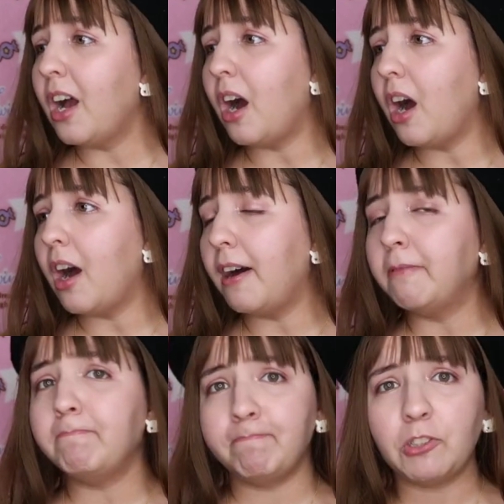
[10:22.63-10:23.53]

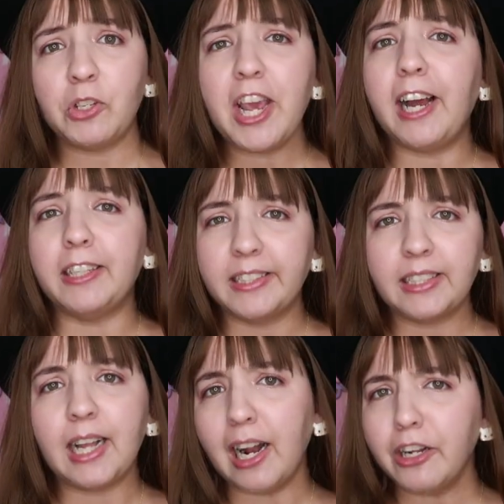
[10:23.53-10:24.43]
Um, so yeah,
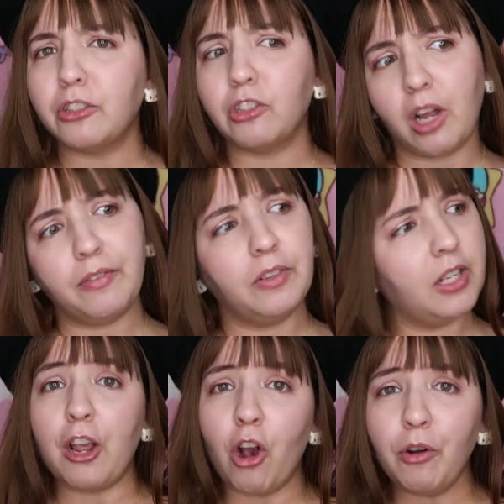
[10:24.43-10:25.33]
a lot of stuff.
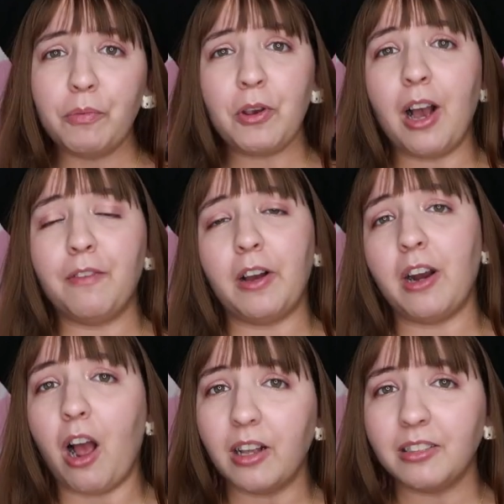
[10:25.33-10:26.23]
I hope you have
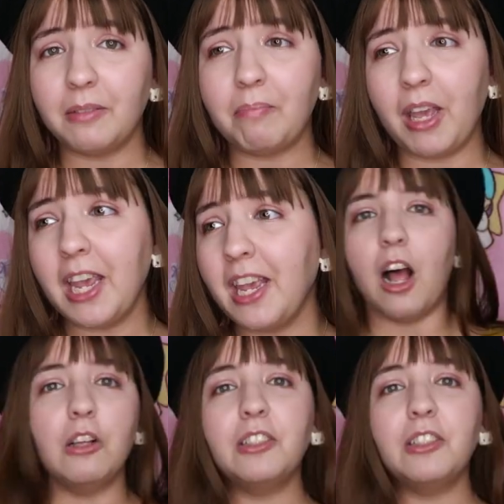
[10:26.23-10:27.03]
an awesome day.